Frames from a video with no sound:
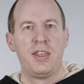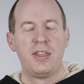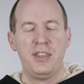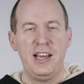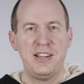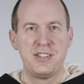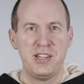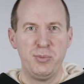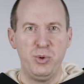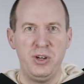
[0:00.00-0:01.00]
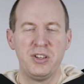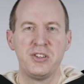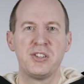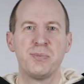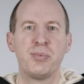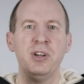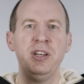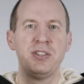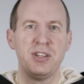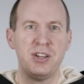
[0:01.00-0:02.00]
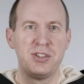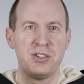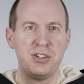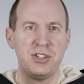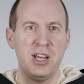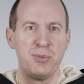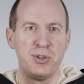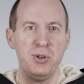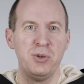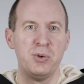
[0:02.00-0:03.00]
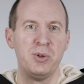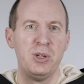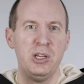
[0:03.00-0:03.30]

That step one springs us to step two,